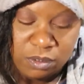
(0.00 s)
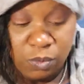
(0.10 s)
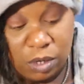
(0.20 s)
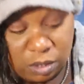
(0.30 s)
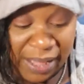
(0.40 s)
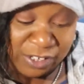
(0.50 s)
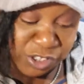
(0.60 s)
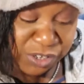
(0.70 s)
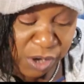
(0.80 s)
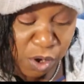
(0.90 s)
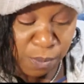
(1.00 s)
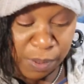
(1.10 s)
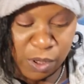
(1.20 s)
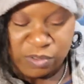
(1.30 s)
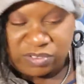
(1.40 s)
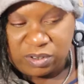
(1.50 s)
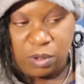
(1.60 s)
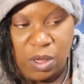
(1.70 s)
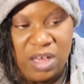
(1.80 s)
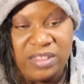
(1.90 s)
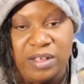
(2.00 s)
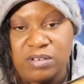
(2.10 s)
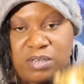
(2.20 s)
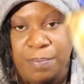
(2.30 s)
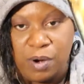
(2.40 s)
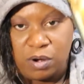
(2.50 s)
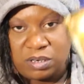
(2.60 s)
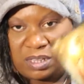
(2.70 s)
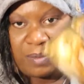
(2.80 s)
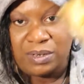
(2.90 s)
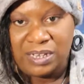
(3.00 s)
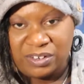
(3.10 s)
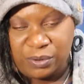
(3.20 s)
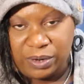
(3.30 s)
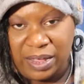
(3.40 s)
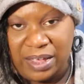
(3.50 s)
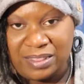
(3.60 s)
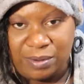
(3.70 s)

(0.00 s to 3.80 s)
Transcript: Well, actually, no, both. So there was a burden that would lead to an end.